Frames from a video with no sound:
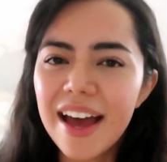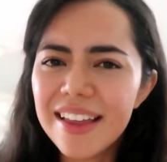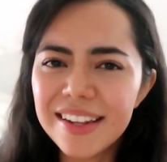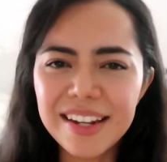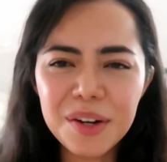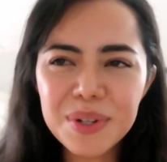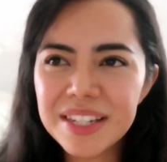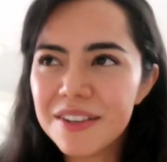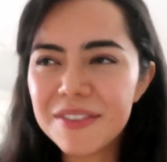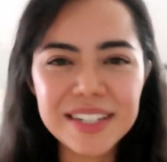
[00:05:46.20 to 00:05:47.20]
And it
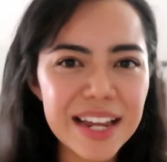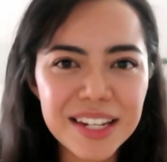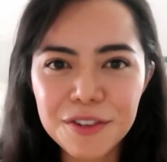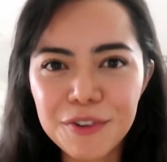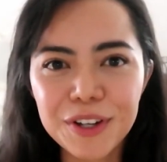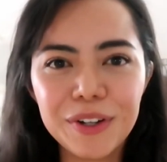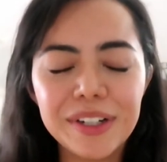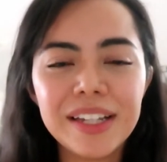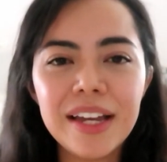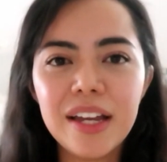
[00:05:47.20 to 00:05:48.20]
wasn't even that
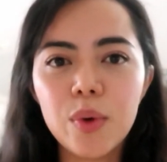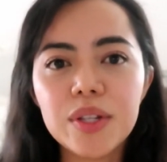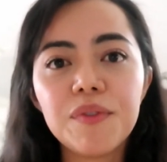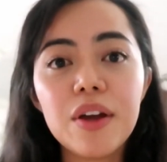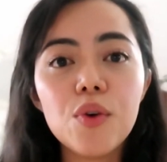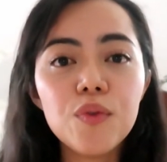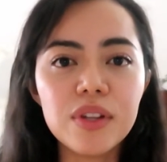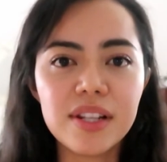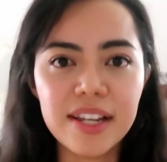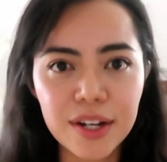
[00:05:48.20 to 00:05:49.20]
difficult, it was
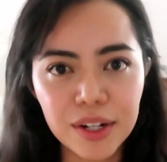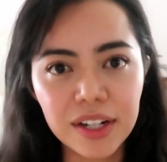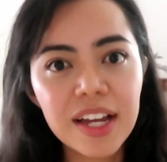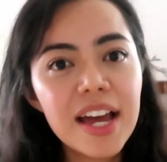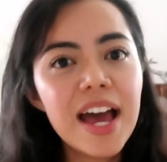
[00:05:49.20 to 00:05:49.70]
Veröffentlichung.